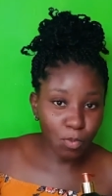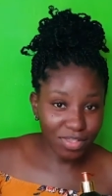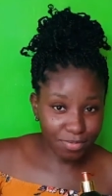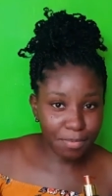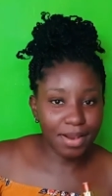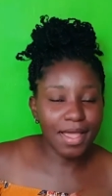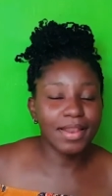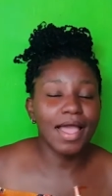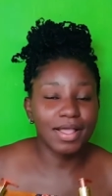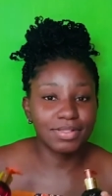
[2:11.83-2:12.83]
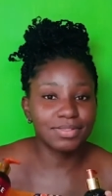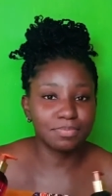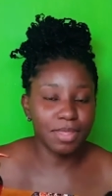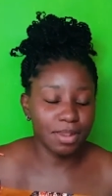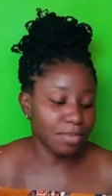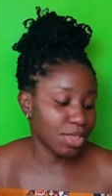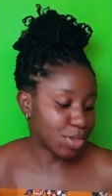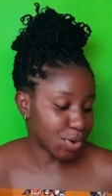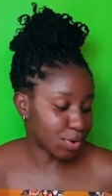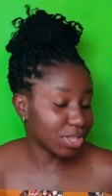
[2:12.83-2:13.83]
Westmoreland and smell my
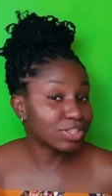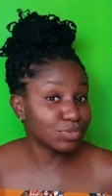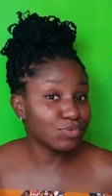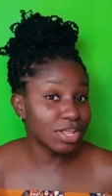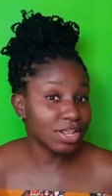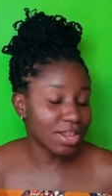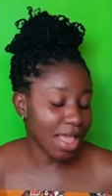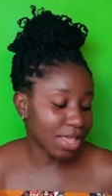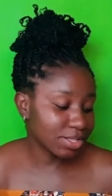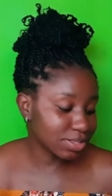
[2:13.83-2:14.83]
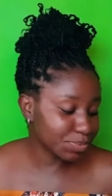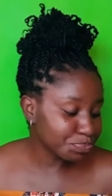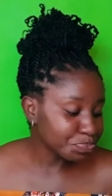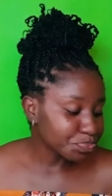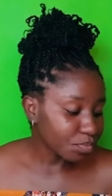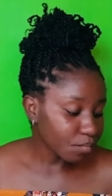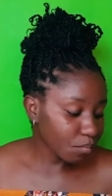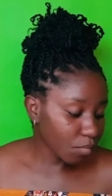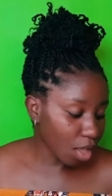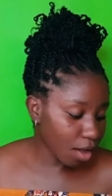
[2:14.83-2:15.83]
hair. It's really nice.
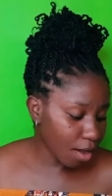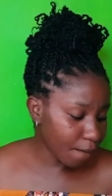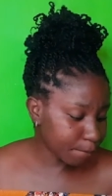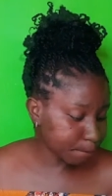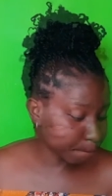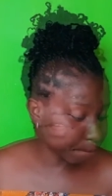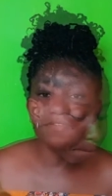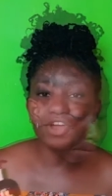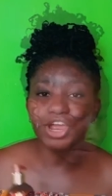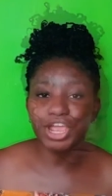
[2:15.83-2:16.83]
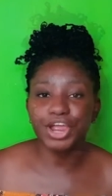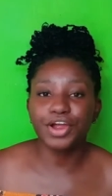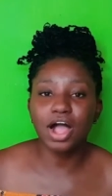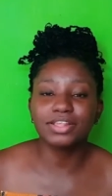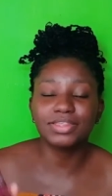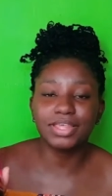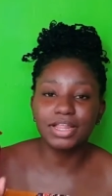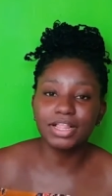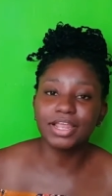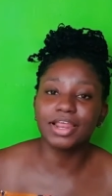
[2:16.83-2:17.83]
It does give your hair a
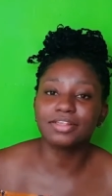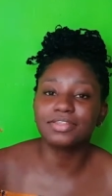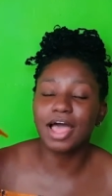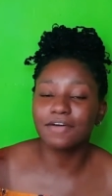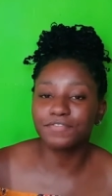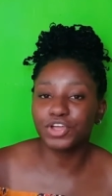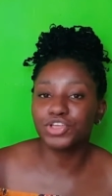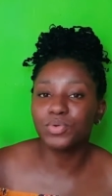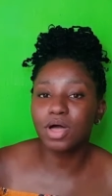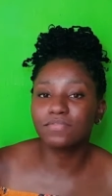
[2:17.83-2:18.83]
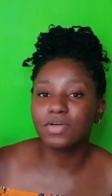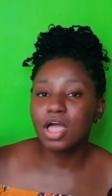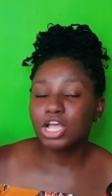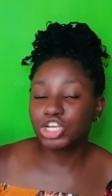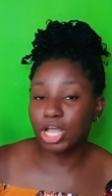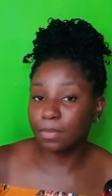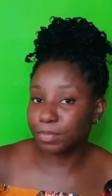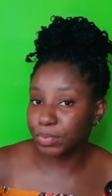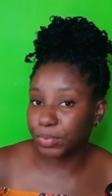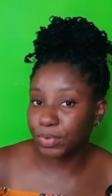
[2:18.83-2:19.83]
silkiness after you have
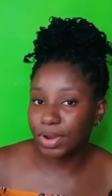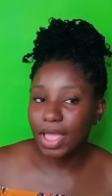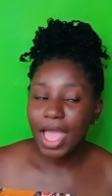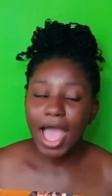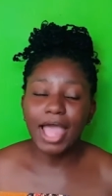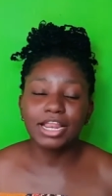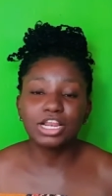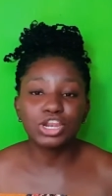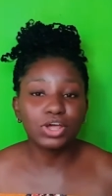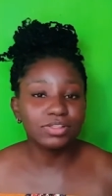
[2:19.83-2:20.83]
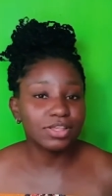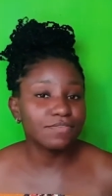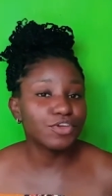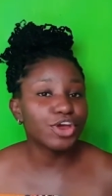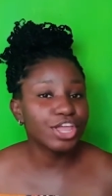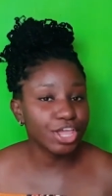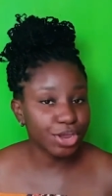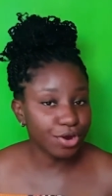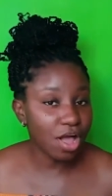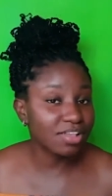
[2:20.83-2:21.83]
shampooed, and it does give your
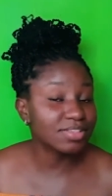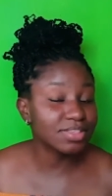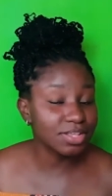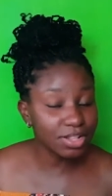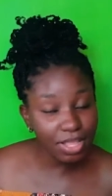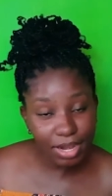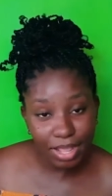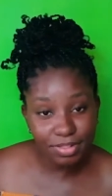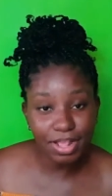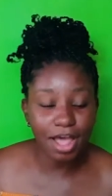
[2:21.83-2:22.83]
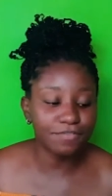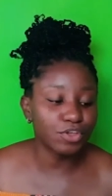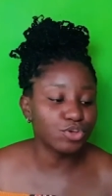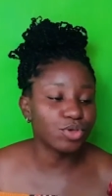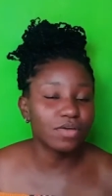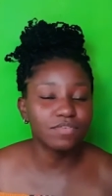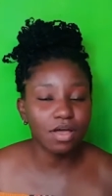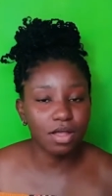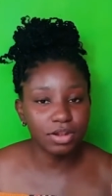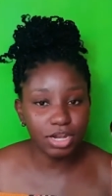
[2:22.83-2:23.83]
hair a silkiness after you have
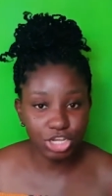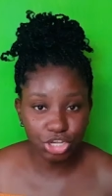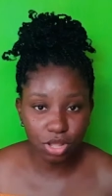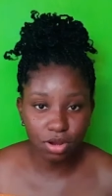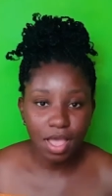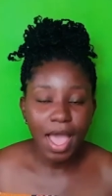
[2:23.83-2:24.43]
conditioned.